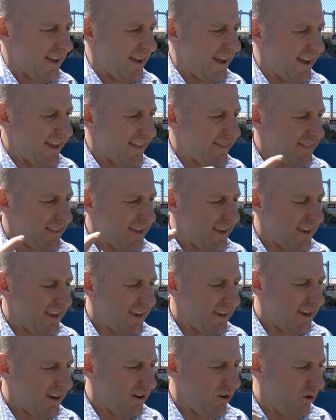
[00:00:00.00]
and
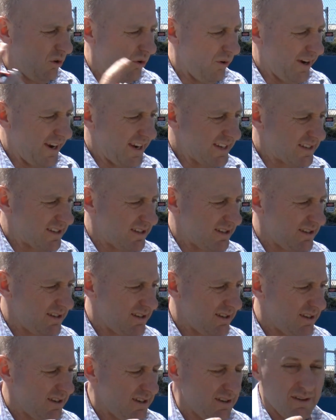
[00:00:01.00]
their Hoyt
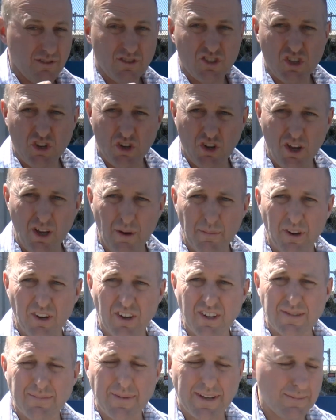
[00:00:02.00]

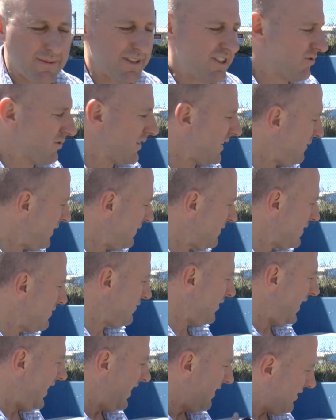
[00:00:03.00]
Turbo is meant to be
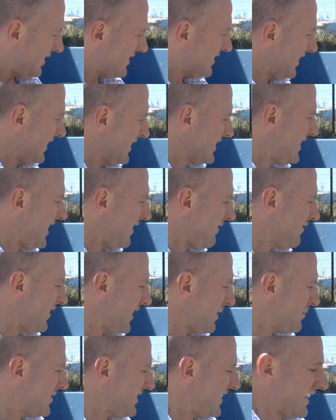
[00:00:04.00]
355, and it's only 10
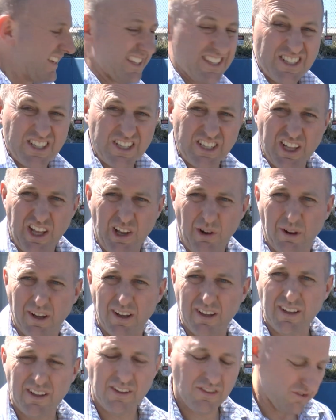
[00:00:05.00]
feet per second
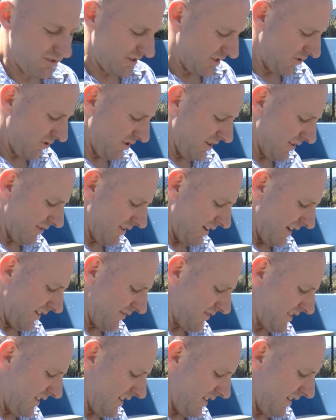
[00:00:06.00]
slower through the
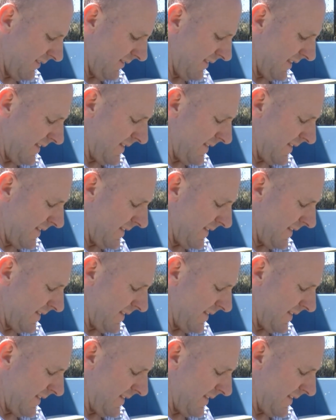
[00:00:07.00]
chronograph. So